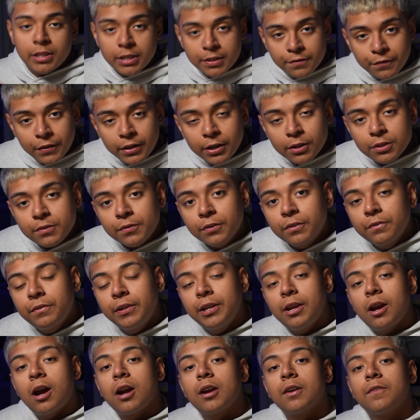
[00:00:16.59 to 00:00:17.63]
This video is for
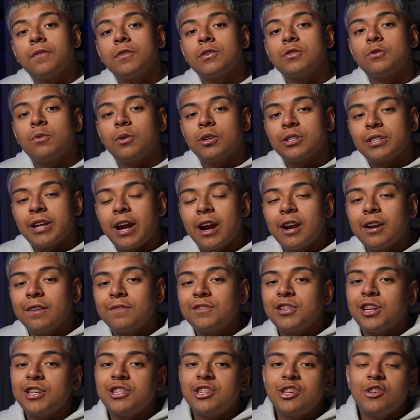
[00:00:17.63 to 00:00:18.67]
videographers who are tired
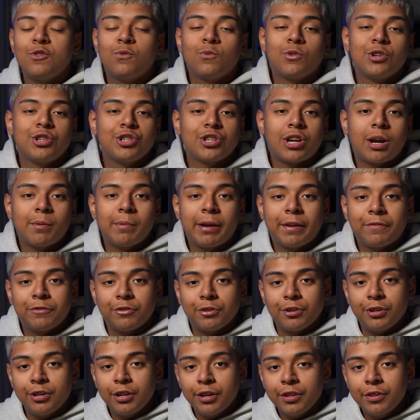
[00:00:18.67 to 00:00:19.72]
of chasing one job
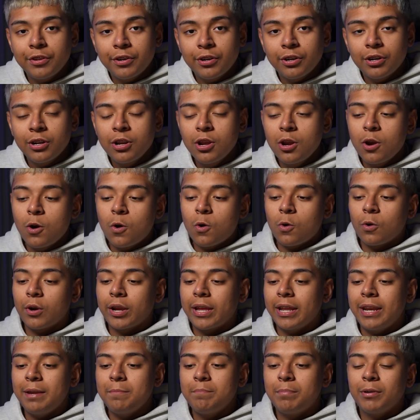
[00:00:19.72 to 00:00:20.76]
after another, or
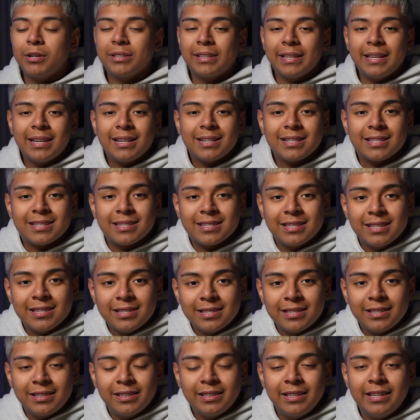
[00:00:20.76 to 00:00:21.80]
getting booked
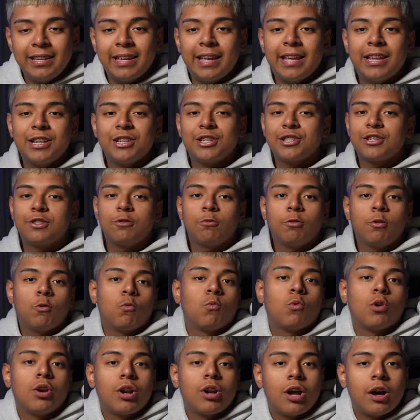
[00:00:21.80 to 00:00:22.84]
inconsistently and just
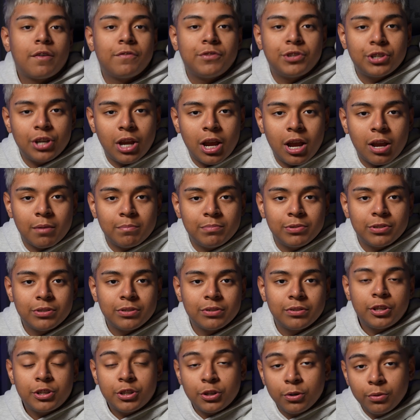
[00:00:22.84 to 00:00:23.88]
doing one-off jobs.
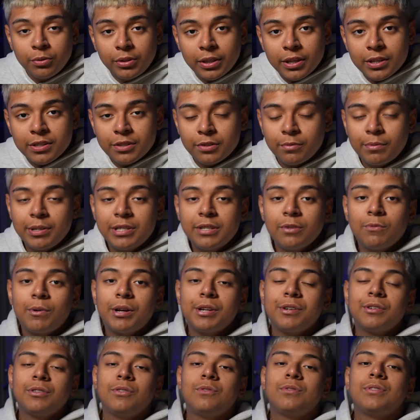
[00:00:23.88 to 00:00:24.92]
The truth is, the reason why
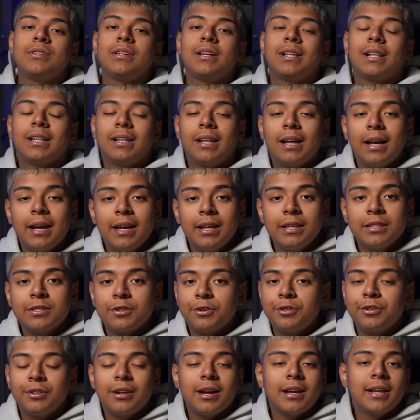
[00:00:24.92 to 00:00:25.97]
you're losing clients or
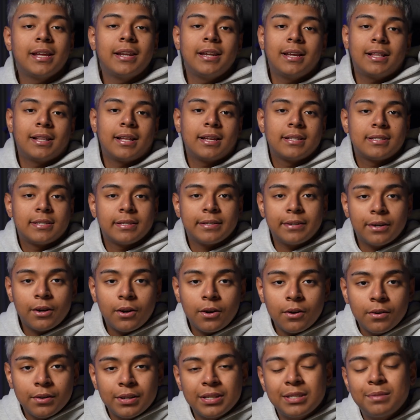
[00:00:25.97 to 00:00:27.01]
you're not getting clients at
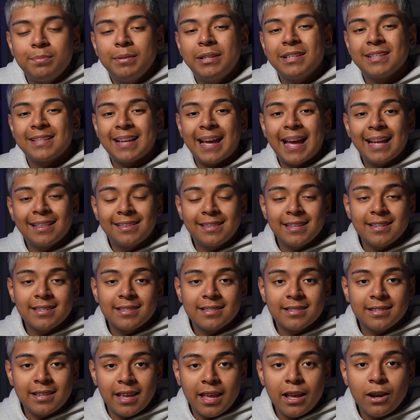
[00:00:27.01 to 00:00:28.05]
all is because at this
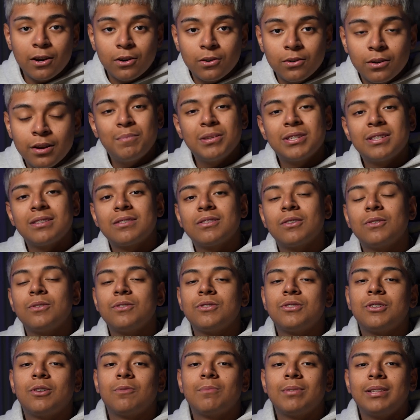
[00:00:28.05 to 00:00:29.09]
scale, business
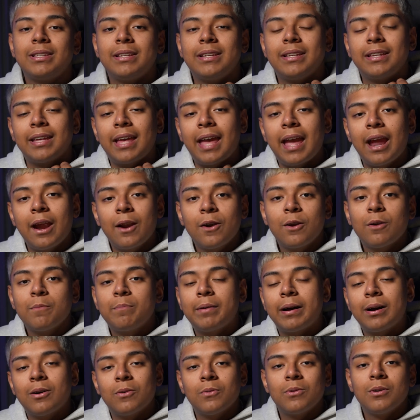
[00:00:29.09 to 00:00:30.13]
owners don't really care
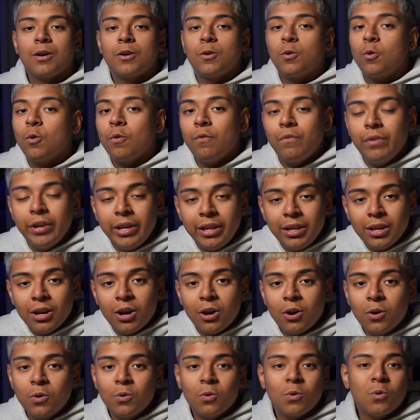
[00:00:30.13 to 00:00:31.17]
about a cool
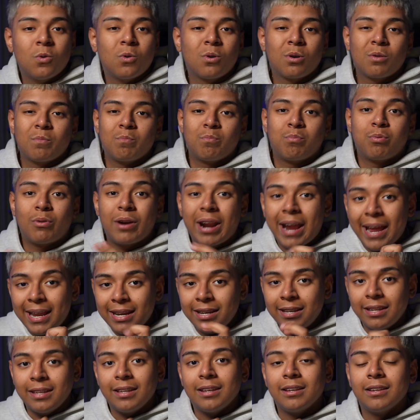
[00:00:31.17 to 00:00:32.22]
video or
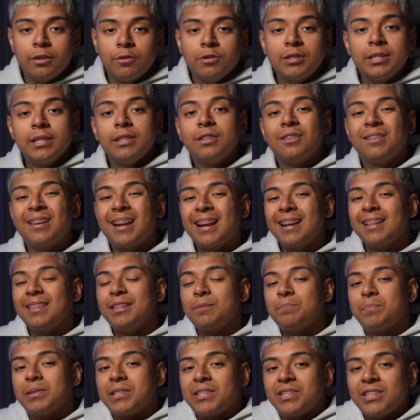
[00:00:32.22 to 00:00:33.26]
branding. You see, they're not in the
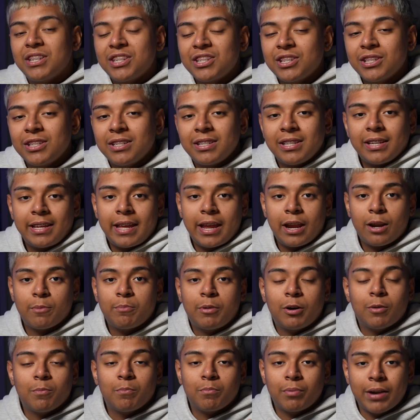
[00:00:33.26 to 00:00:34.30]
position to care
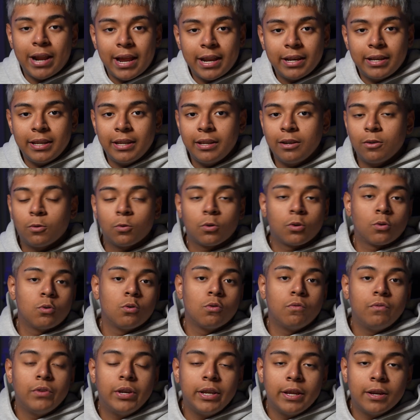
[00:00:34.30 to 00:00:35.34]
about branding or
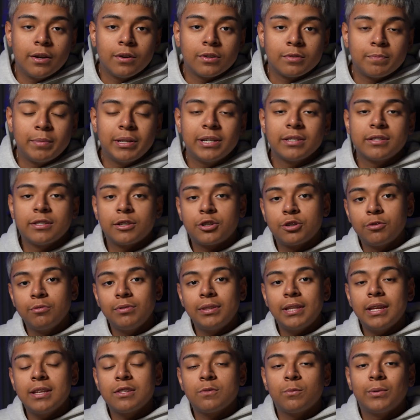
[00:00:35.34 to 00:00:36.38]
cool videos because the
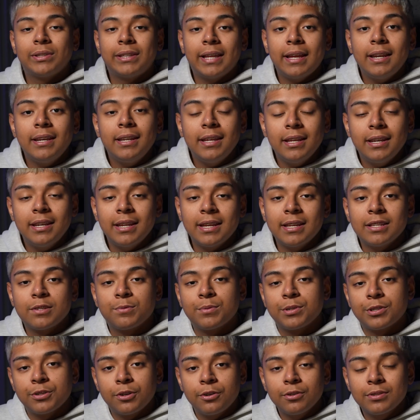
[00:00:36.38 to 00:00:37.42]
truth is what they need is
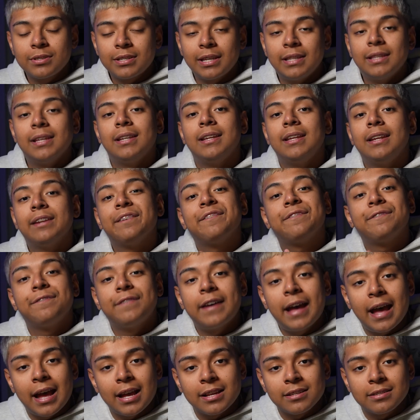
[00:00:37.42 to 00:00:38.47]
results and they need it
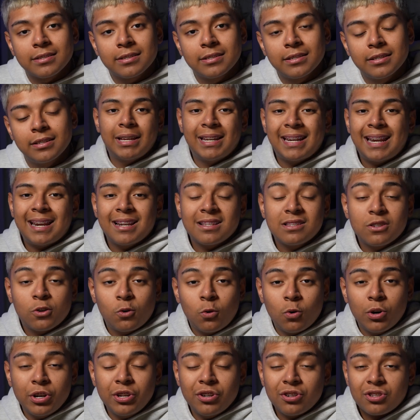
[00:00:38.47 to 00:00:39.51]
fast. And at its
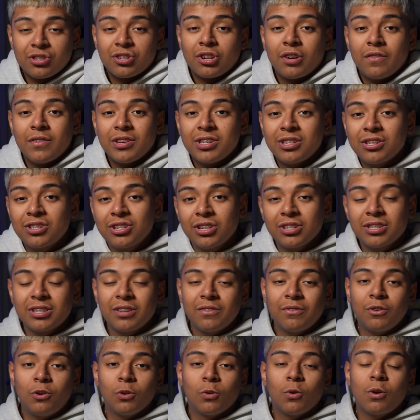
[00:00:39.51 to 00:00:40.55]
core, your service is just
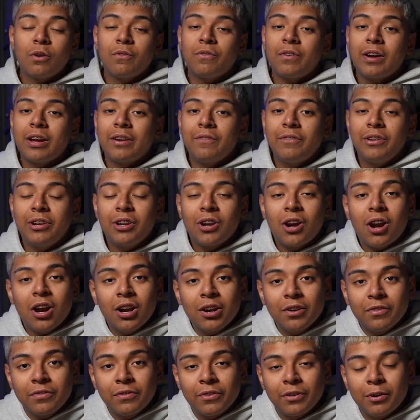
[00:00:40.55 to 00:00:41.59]
a glorified
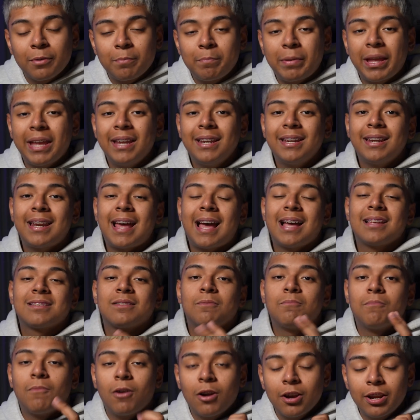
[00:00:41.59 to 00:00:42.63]
videographer painted as
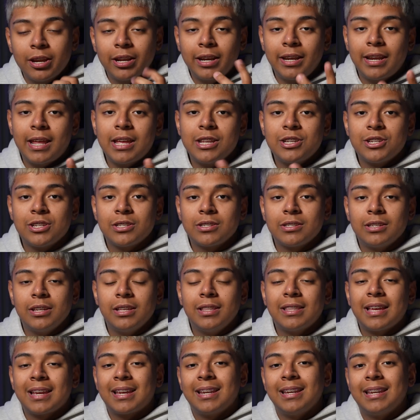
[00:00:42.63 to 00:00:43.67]
a marketing agency
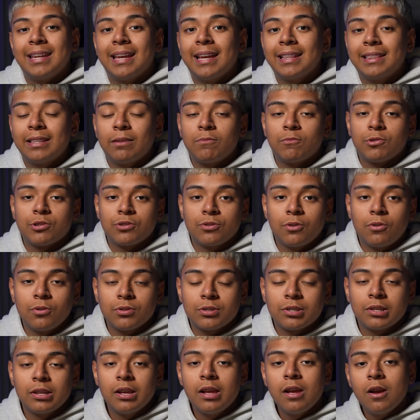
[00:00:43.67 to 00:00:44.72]
that can get them
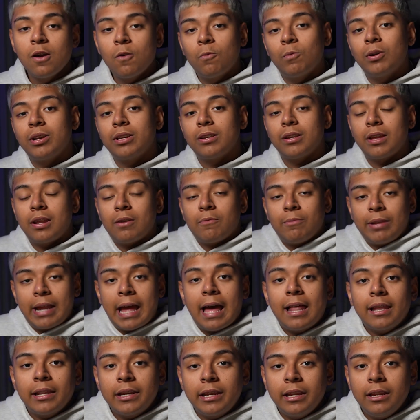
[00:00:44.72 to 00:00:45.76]
results when in
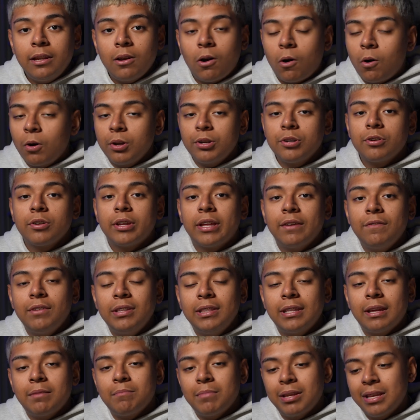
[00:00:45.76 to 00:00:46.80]
reality, all you're
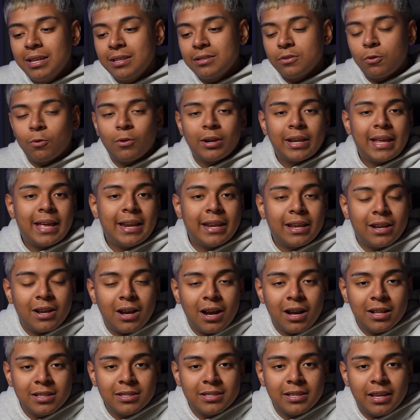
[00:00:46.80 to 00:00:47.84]
giving them is organic
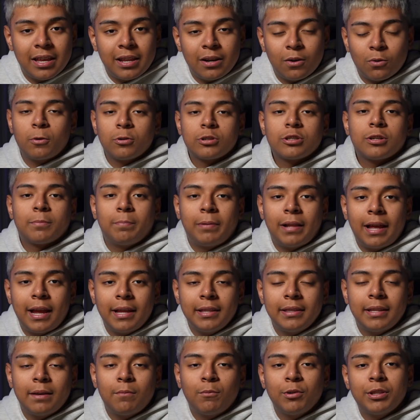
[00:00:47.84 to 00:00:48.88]
content or
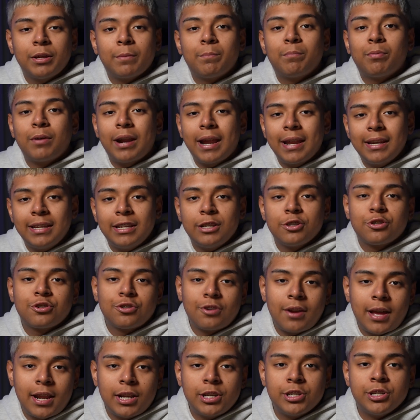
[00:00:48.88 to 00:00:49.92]
supplying them with a branding
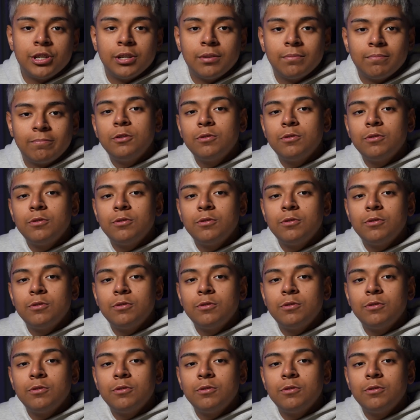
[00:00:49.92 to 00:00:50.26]
strategy.